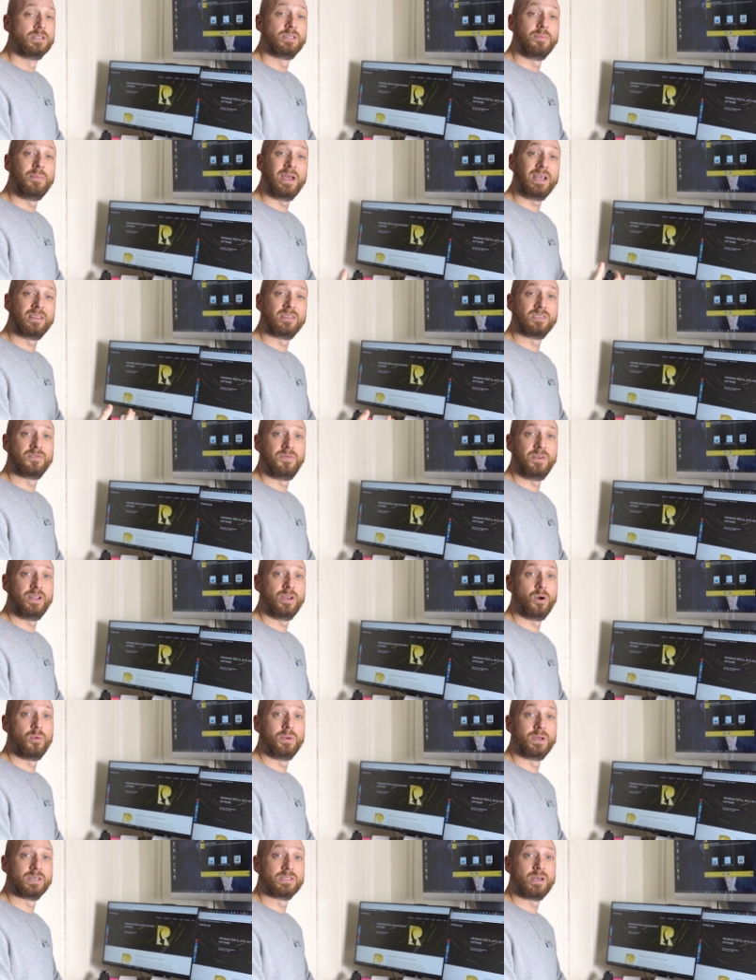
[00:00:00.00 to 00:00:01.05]
to make this
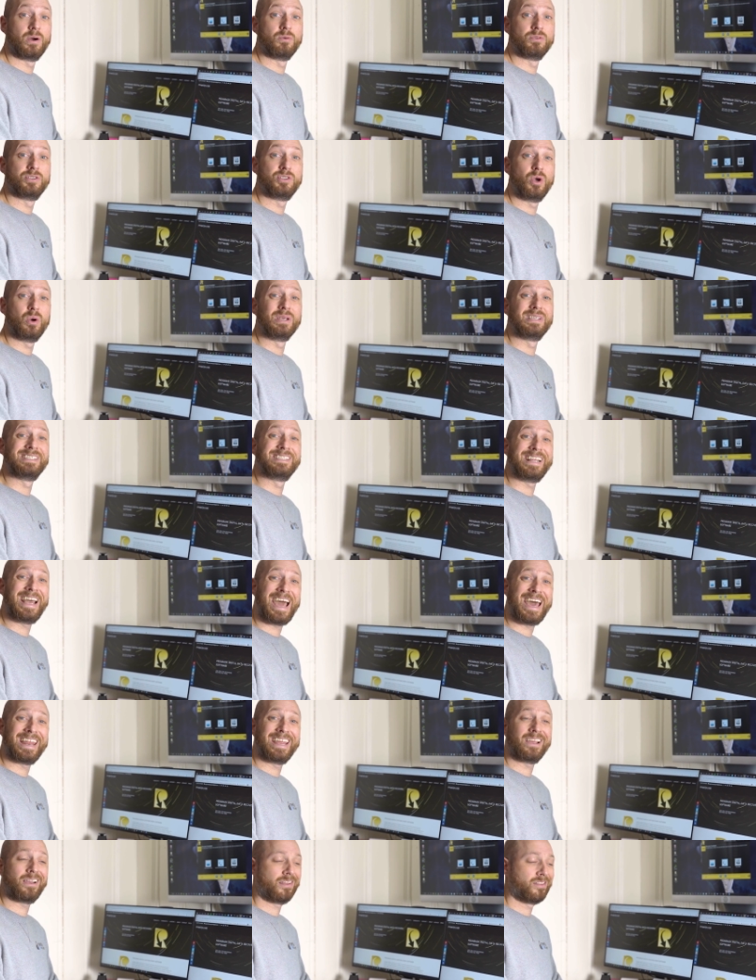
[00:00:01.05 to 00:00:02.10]
video, because I was so
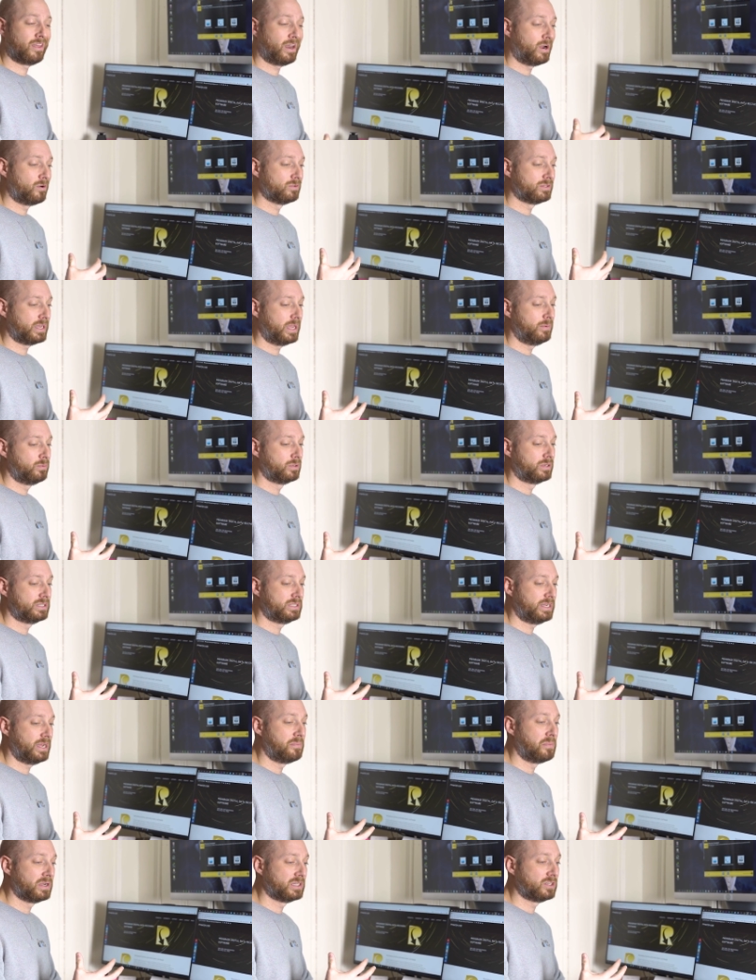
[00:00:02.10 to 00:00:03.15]
ecstatic that I was able to
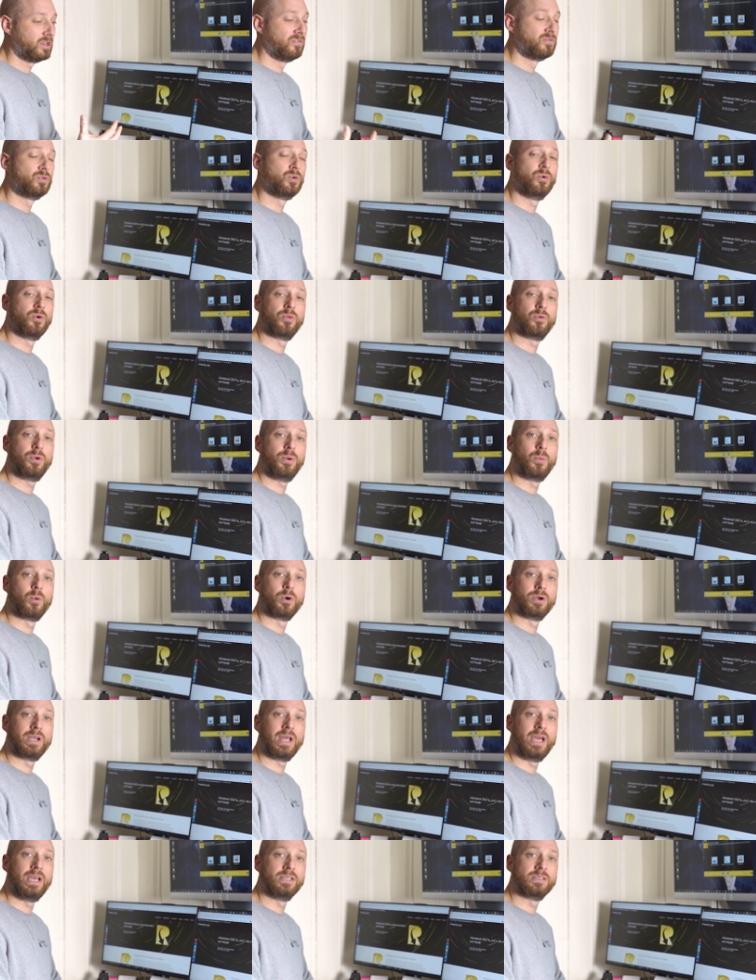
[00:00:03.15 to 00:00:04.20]
save myself 2 or 3
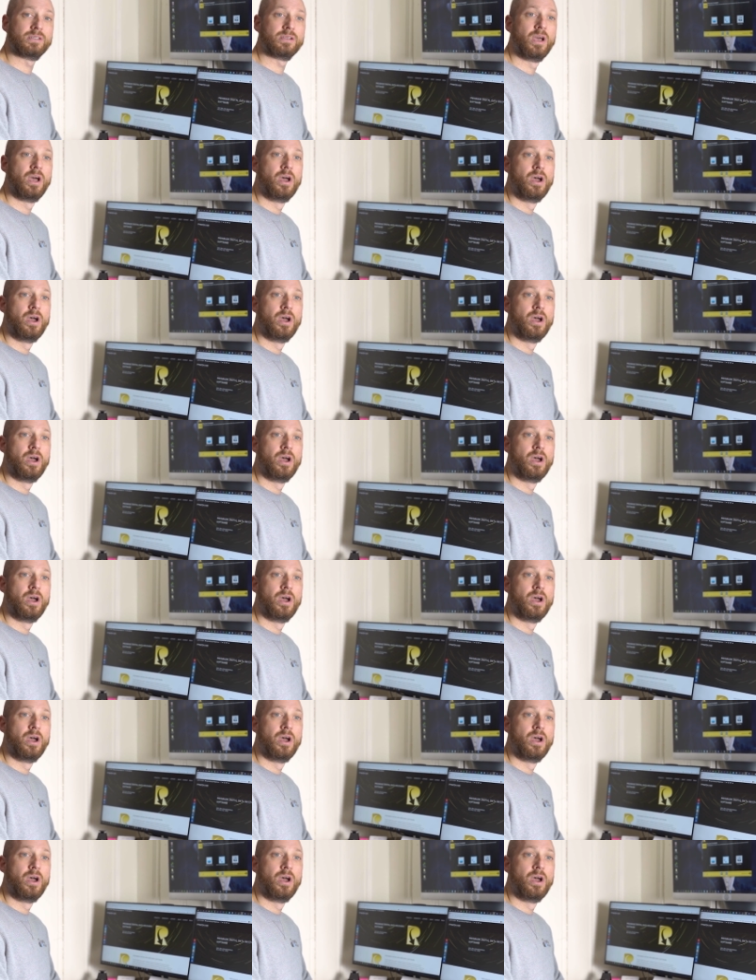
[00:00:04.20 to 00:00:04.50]
more days